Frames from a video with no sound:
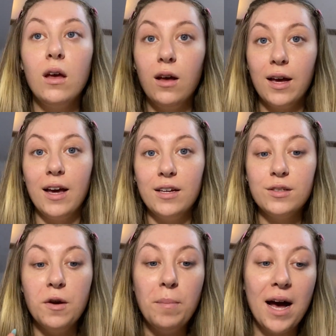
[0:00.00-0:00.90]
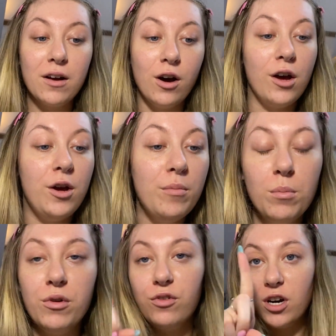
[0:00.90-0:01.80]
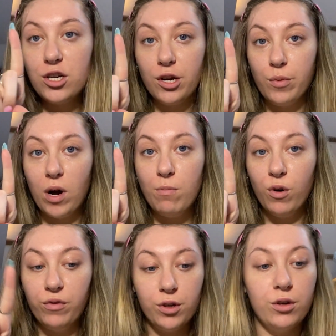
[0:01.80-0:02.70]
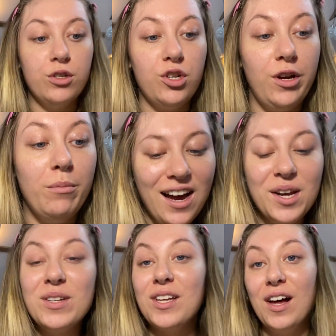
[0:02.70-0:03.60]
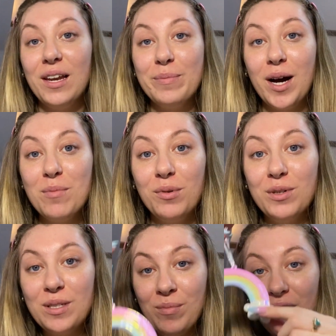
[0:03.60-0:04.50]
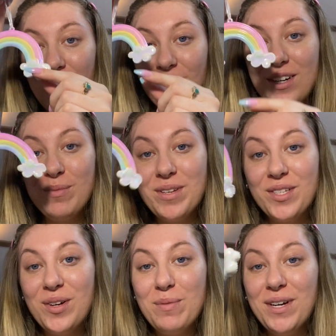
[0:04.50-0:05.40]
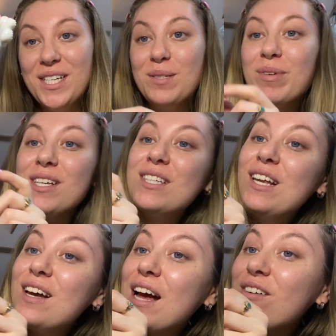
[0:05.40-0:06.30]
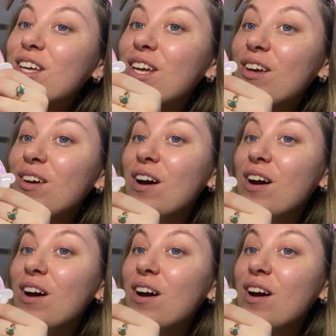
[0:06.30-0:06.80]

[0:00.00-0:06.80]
Okay, so back home, before I show you what I bought for the costume, I know it's early, but I bought some cute Christmas ornaments because look how cute.